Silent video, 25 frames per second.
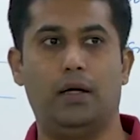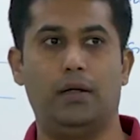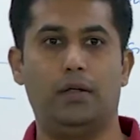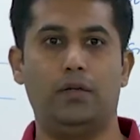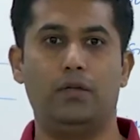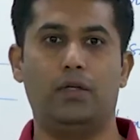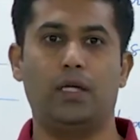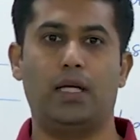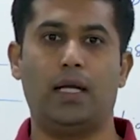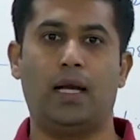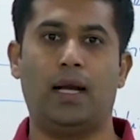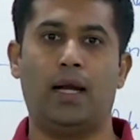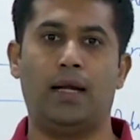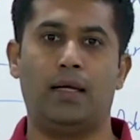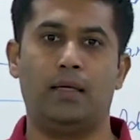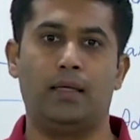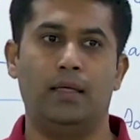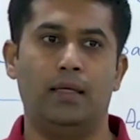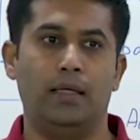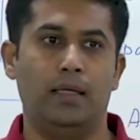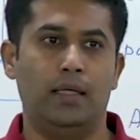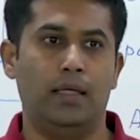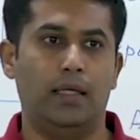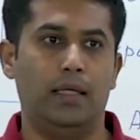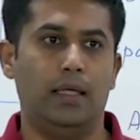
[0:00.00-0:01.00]
You can add
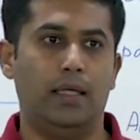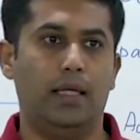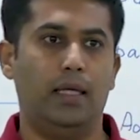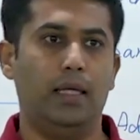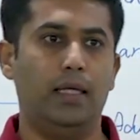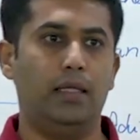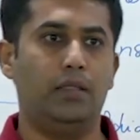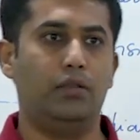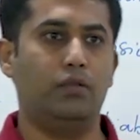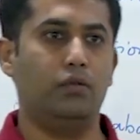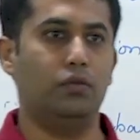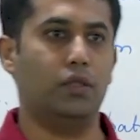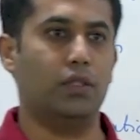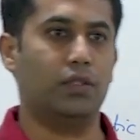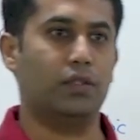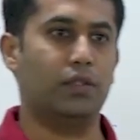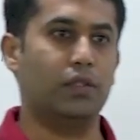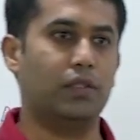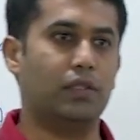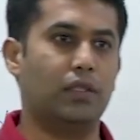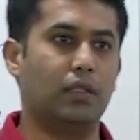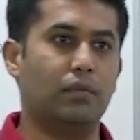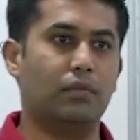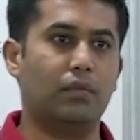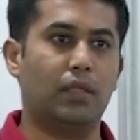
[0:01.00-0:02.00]
heat to a
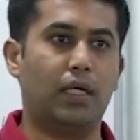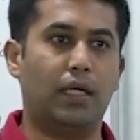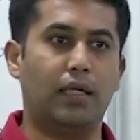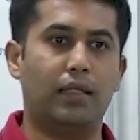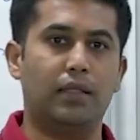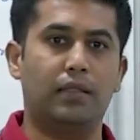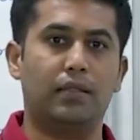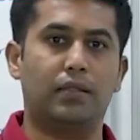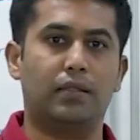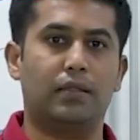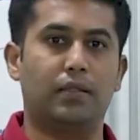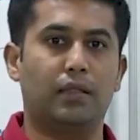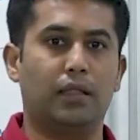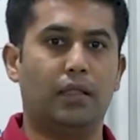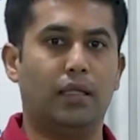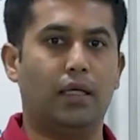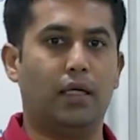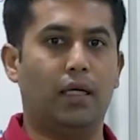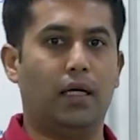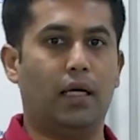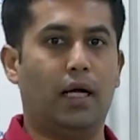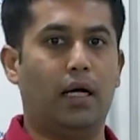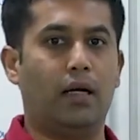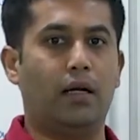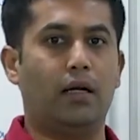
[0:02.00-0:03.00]
system that is
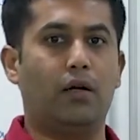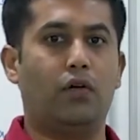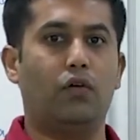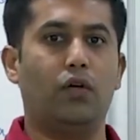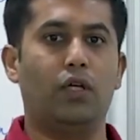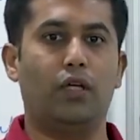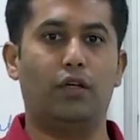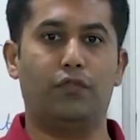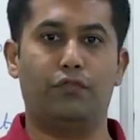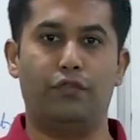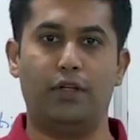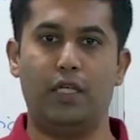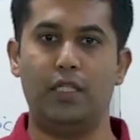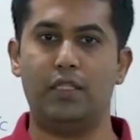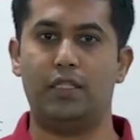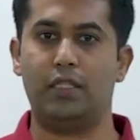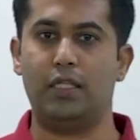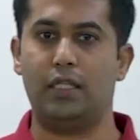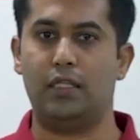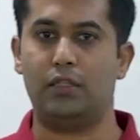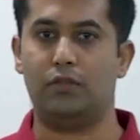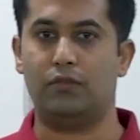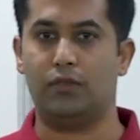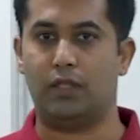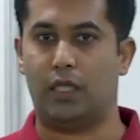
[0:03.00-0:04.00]
undergoing a phase
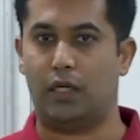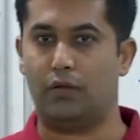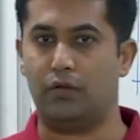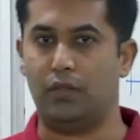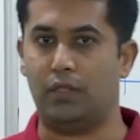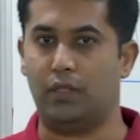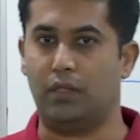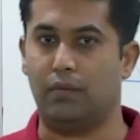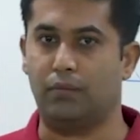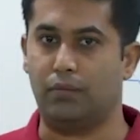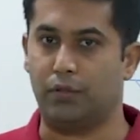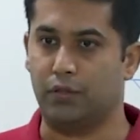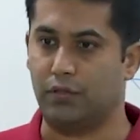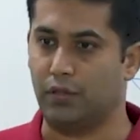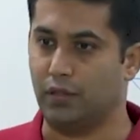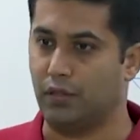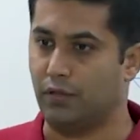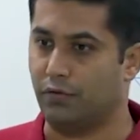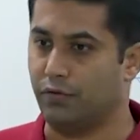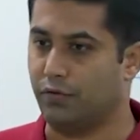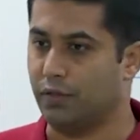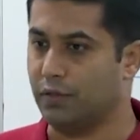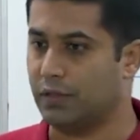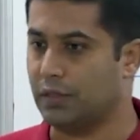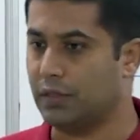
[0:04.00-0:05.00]
change without a temperature
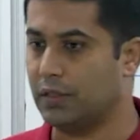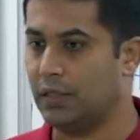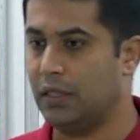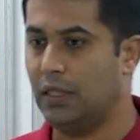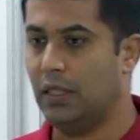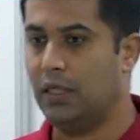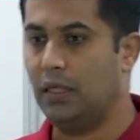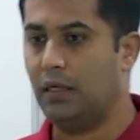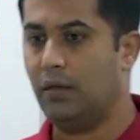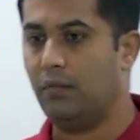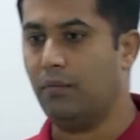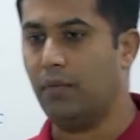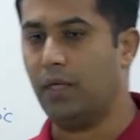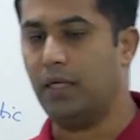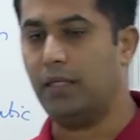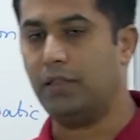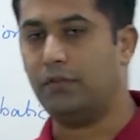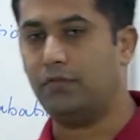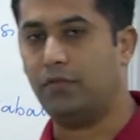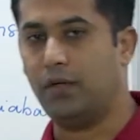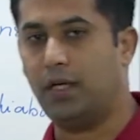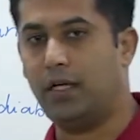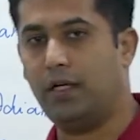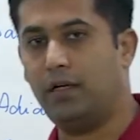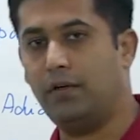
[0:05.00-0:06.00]
difference, but it's
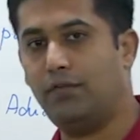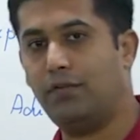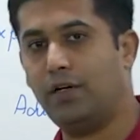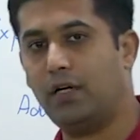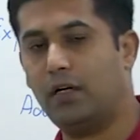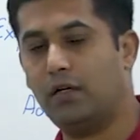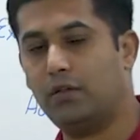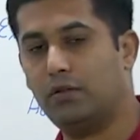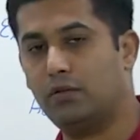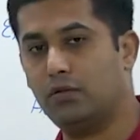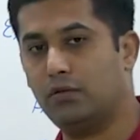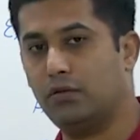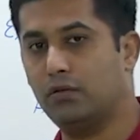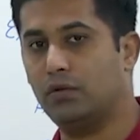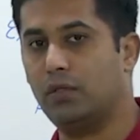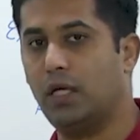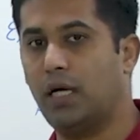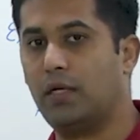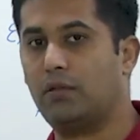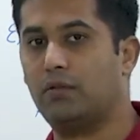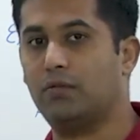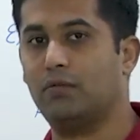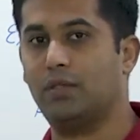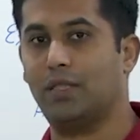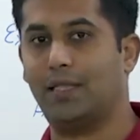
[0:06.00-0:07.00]
very difficult to do
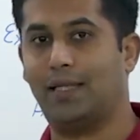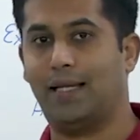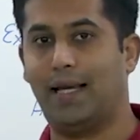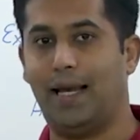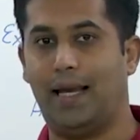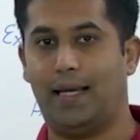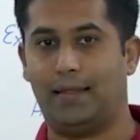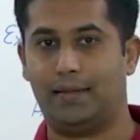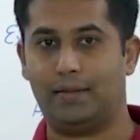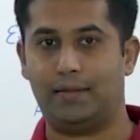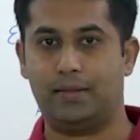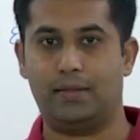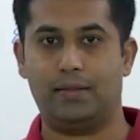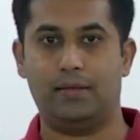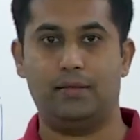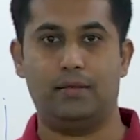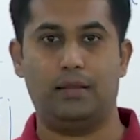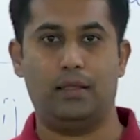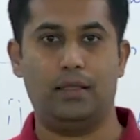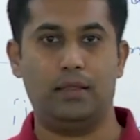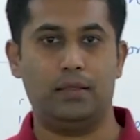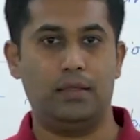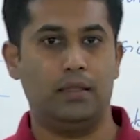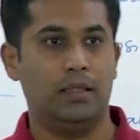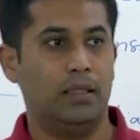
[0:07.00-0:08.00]
that to a gas,
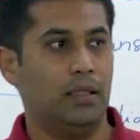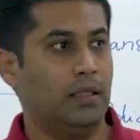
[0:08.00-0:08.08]
right?